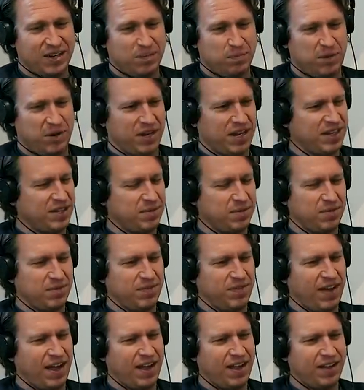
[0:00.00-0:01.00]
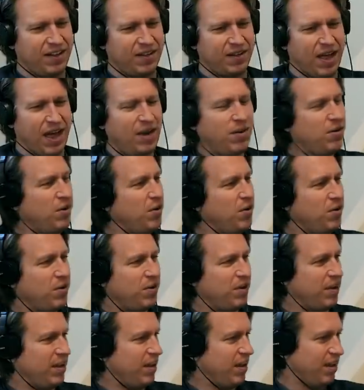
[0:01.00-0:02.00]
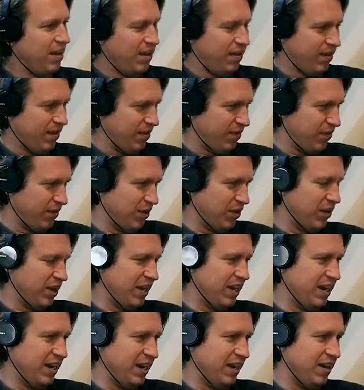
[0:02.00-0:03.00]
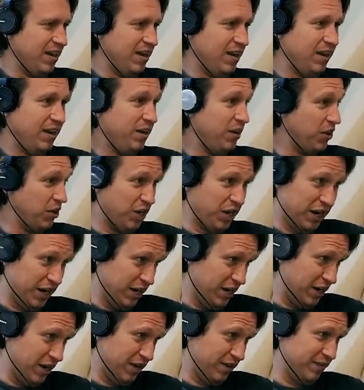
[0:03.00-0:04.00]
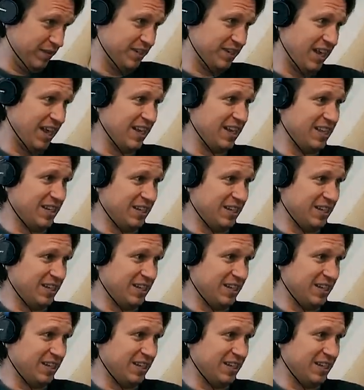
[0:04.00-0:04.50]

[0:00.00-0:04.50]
Because Val, I don't know if your lady love is like